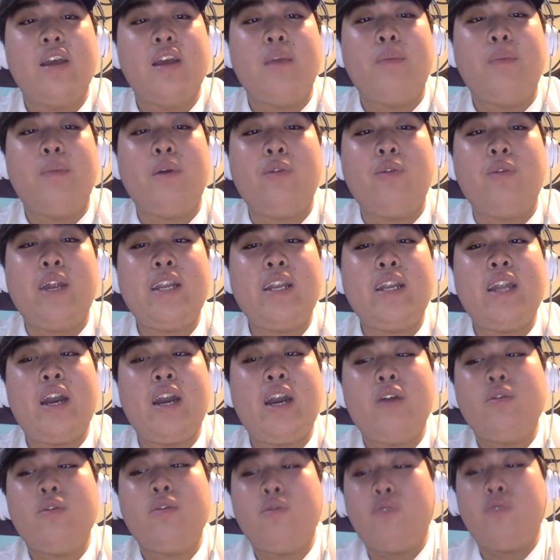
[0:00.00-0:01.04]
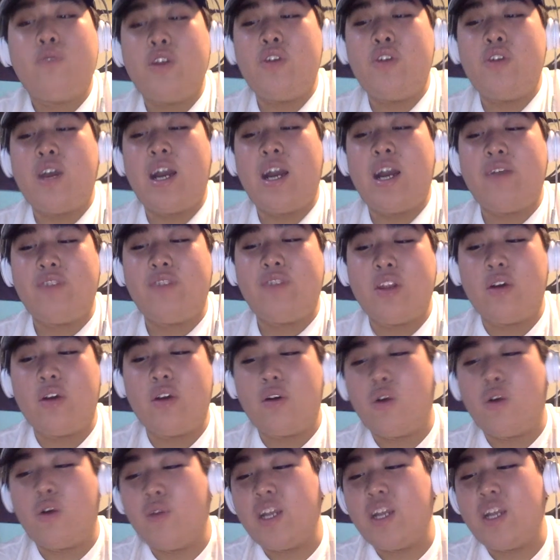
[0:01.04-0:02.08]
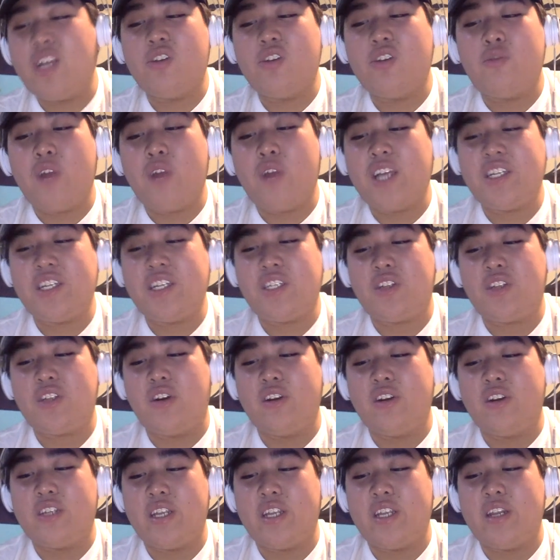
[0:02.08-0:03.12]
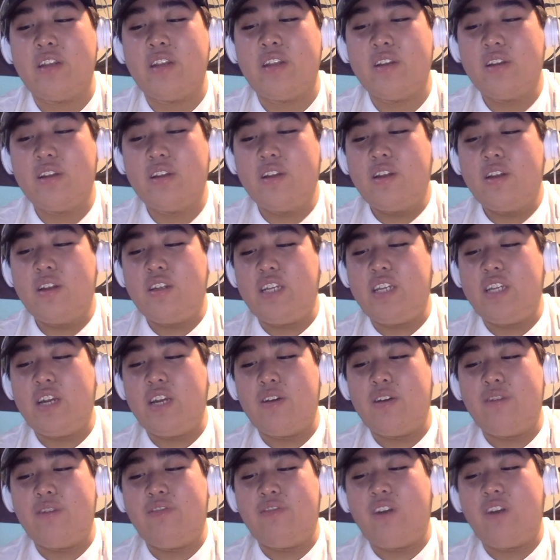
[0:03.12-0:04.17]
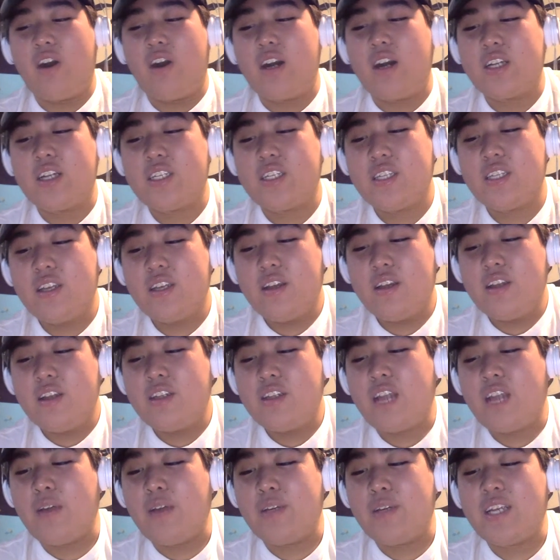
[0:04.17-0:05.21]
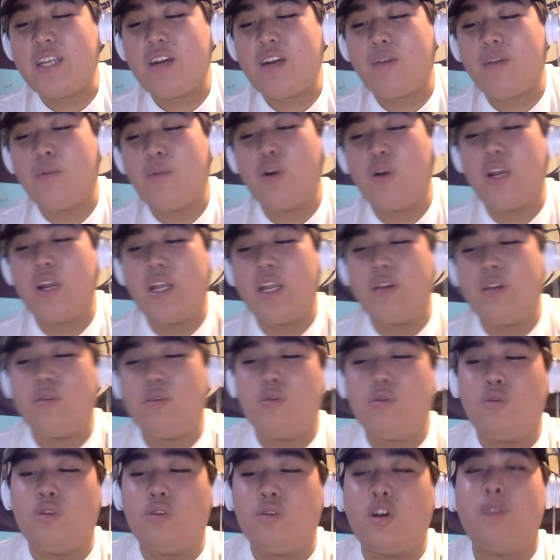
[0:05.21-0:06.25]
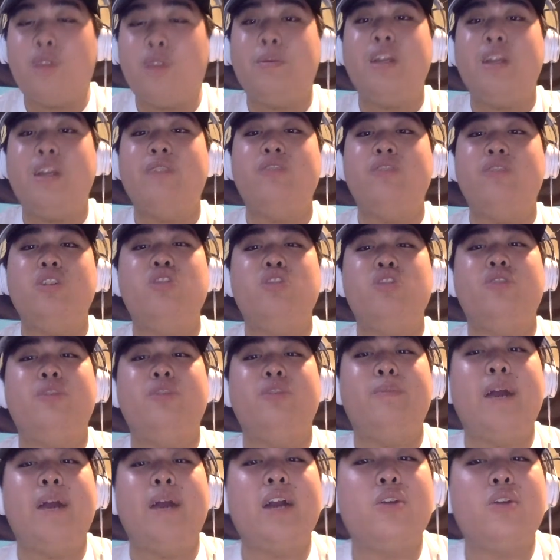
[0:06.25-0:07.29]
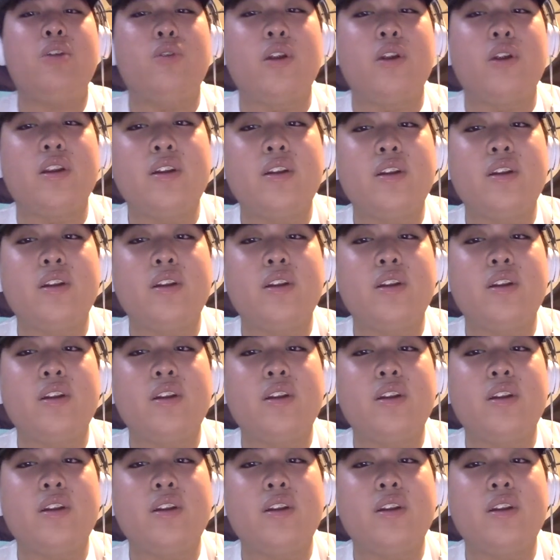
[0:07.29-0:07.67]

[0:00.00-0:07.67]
but right now, when you have already your rising stars and De'Aaron Fox, Tyrese Halliburton, who could be the future of your backcourt,